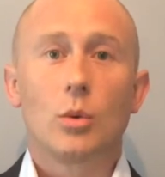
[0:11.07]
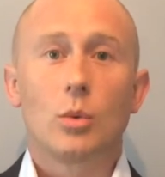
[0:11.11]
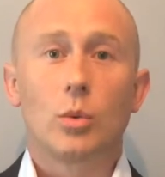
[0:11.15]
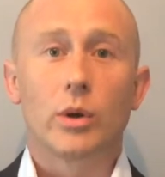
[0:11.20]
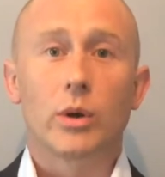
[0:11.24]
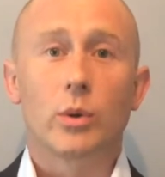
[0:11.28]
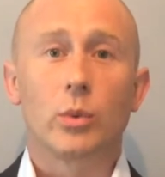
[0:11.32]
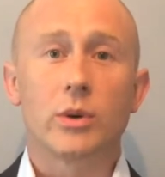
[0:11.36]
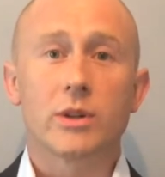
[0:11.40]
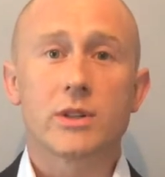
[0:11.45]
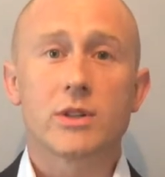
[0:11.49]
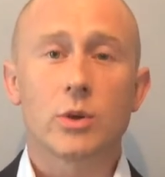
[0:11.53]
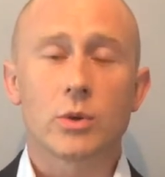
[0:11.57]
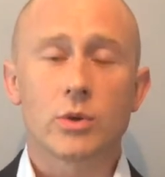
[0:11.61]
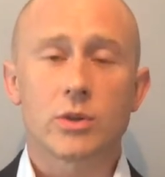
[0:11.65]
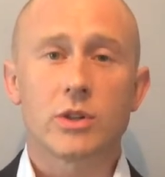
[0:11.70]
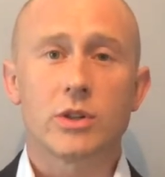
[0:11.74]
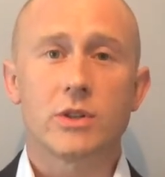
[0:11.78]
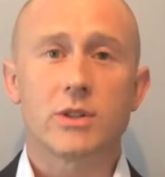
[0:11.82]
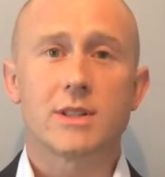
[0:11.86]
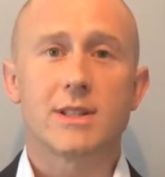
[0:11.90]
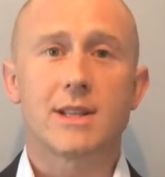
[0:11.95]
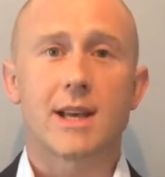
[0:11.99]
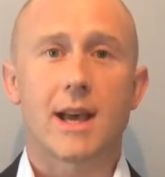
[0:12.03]
What I want to talk
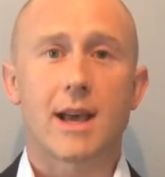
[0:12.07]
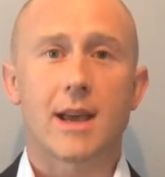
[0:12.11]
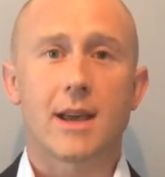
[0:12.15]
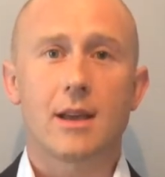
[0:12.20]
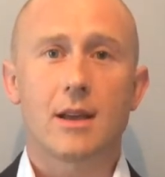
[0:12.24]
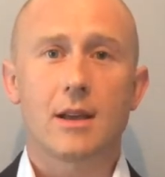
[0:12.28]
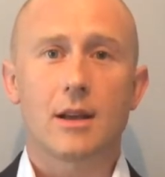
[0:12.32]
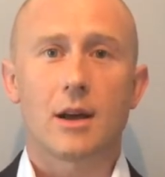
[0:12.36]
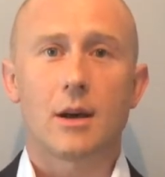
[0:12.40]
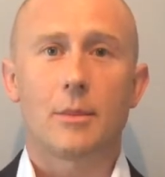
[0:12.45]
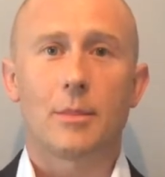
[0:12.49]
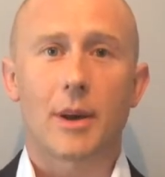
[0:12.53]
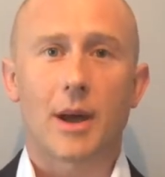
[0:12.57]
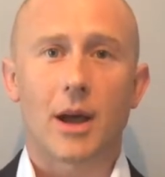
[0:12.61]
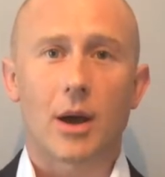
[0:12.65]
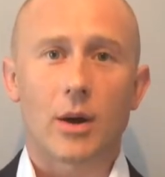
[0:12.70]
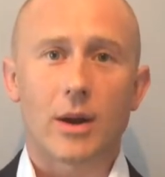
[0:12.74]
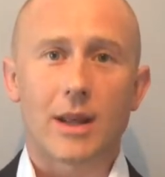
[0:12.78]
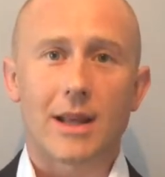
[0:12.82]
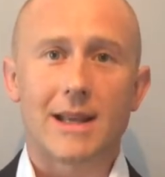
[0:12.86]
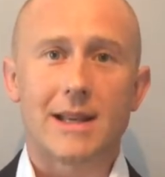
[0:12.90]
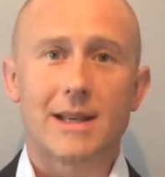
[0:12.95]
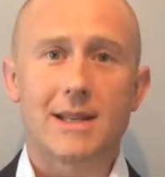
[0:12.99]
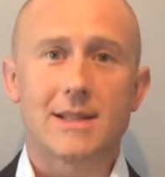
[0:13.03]
to you today
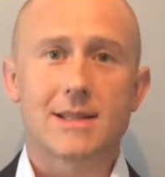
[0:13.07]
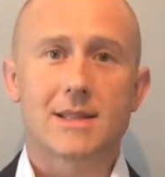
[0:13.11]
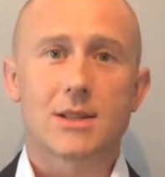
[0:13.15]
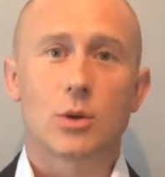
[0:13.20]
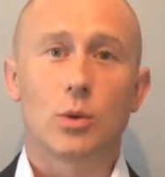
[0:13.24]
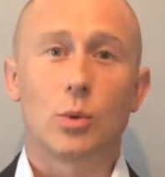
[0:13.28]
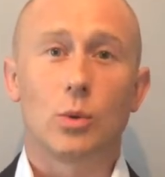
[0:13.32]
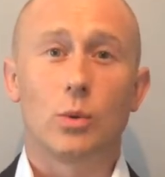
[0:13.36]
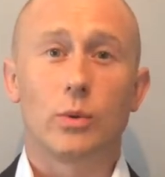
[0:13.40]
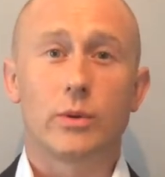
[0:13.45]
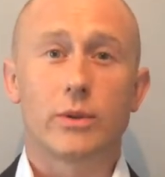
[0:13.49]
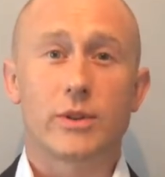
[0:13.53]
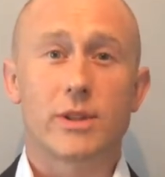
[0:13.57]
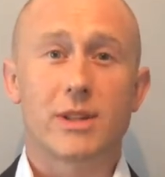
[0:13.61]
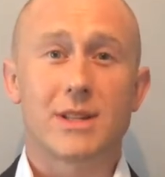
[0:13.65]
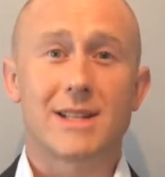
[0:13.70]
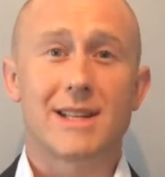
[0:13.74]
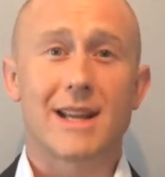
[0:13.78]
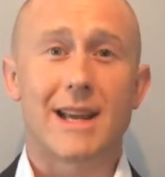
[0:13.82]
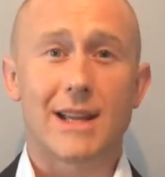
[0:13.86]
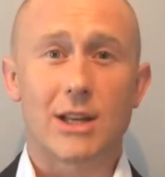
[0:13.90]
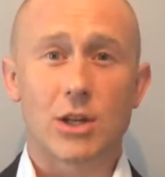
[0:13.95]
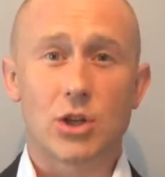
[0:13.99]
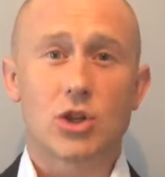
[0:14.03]
about is called the
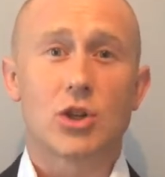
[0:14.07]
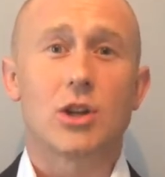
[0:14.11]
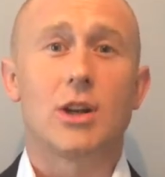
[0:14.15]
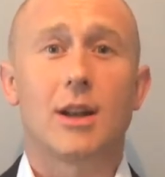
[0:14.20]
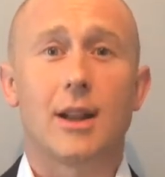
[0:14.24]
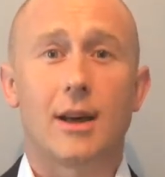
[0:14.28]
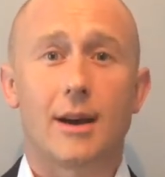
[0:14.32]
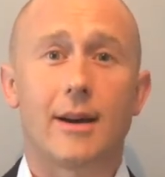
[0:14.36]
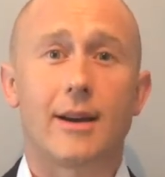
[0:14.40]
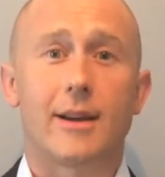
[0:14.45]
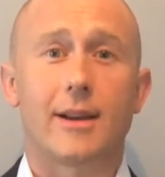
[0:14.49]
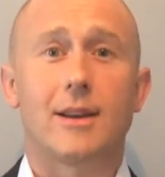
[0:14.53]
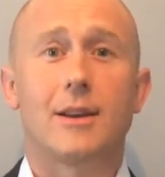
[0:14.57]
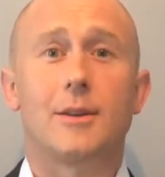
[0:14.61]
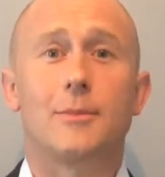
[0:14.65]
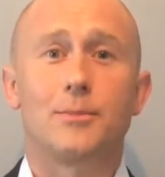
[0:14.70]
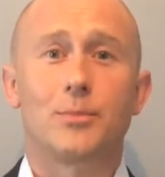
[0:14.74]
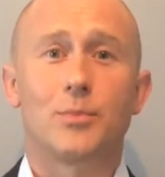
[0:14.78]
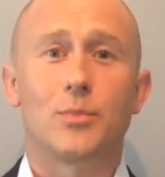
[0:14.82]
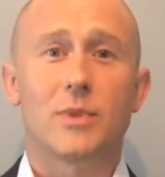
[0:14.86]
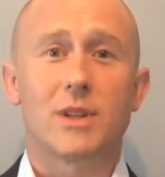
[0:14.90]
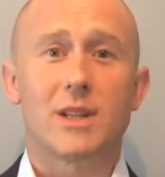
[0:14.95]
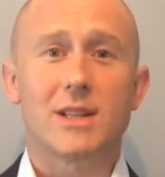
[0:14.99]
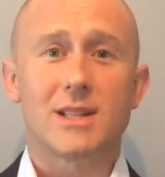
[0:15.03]
danger line.
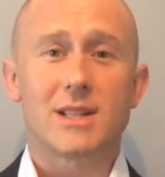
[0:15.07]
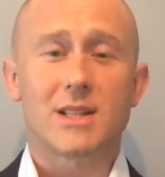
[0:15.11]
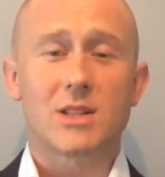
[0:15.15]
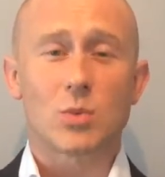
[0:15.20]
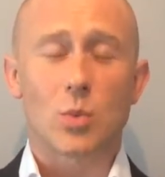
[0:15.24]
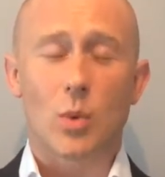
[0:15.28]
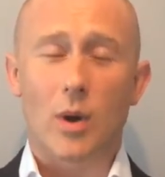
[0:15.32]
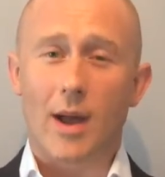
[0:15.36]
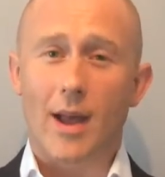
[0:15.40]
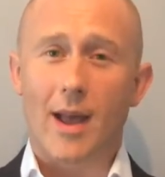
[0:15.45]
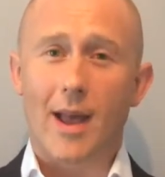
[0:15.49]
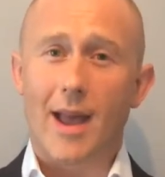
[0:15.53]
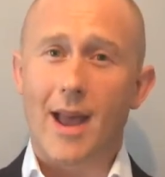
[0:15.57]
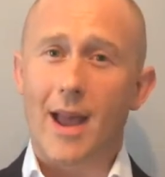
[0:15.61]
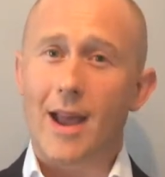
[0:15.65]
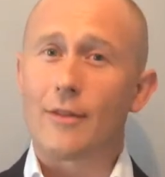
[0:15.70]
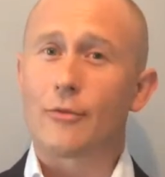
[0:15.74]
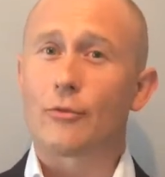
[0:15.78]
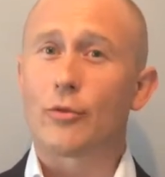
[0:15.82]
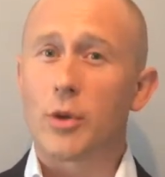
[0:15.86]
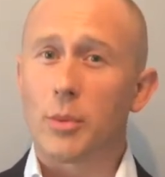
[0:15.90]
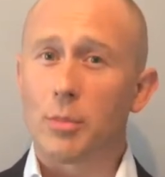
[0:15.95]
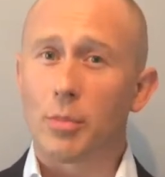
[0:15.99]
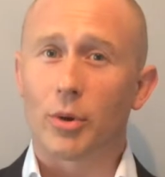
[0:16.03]
This is where
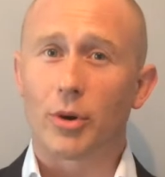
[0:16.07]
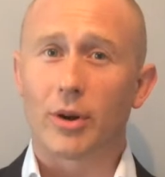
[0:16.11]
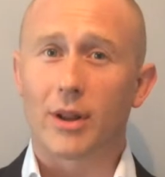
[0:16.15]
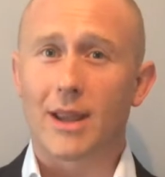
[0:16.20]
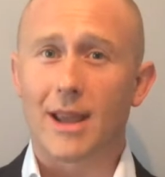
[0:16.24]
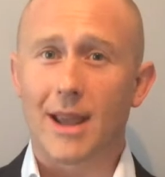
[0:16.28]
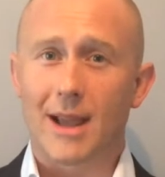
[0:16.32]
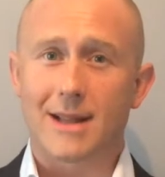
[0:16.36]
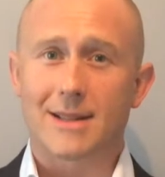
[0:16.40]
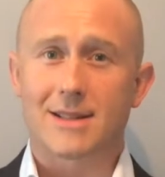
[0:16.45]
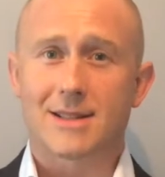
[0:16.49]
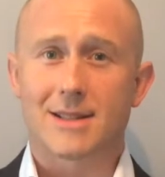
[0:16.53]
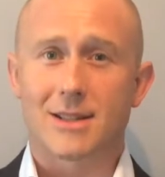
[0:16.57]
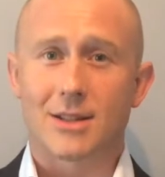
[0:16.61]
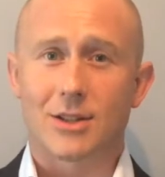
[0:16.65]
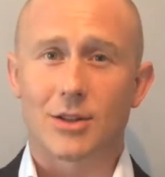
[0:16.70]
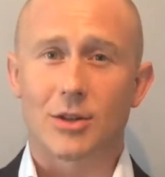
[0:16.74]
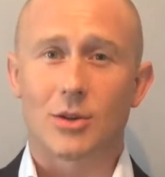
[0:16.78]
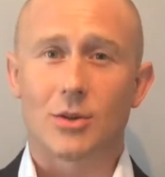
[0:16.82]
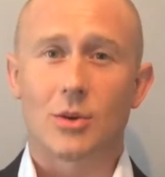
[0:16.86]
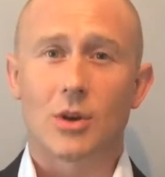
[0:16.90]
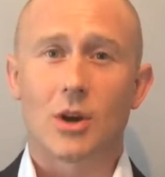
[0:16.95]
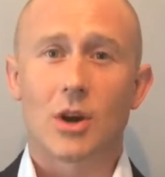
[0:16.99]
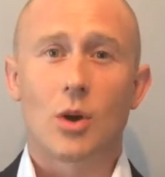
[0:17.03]
everybody gets
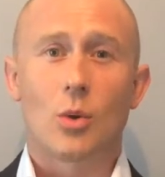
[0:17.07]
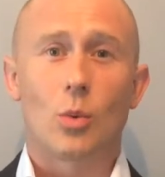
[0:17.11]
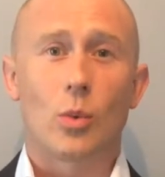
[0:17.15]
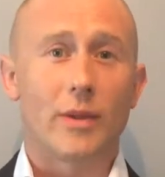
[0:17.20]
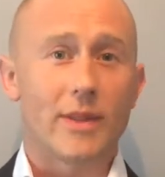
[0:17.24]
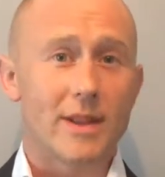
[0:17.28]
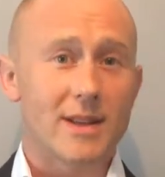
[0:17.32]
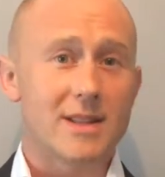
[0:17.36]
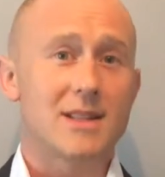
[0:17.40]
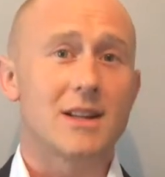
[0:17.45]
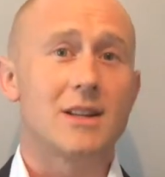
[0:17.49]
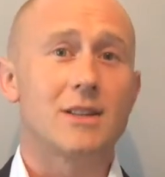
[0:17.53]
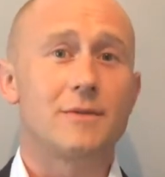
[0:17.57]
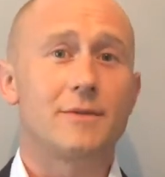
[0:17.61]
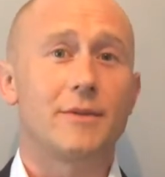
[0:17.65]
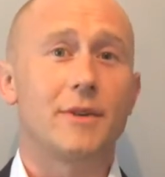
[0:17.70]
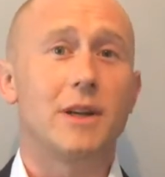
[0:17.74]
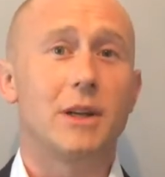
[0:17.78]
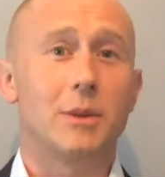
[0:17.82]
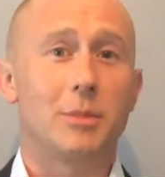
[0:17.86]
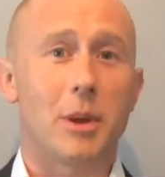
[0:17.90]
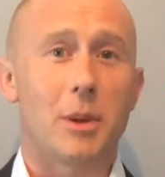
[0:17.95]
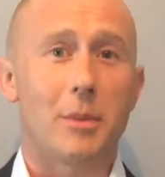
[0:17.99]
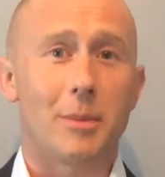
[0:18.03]
to when they start to
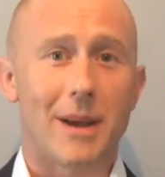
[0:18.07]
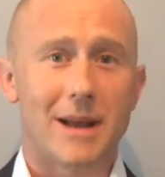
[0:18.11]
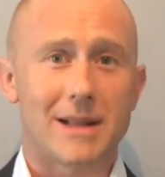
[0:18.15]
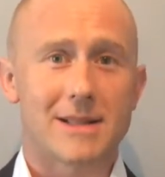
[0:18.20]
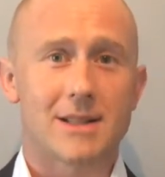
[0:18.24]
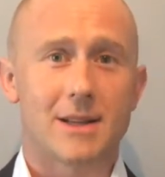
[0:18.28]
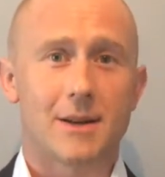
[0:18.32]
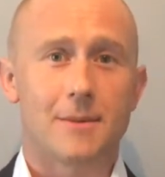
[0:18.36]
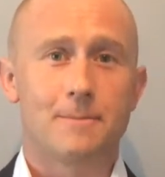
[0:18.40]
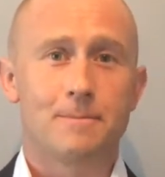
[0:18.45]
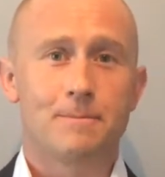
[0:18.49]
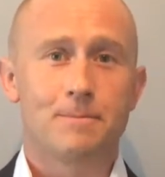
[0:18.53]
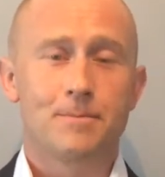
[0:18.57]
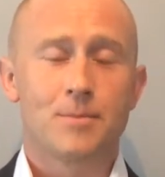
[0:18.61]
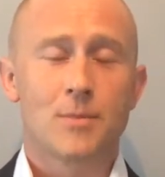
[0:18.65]
feel a bit better.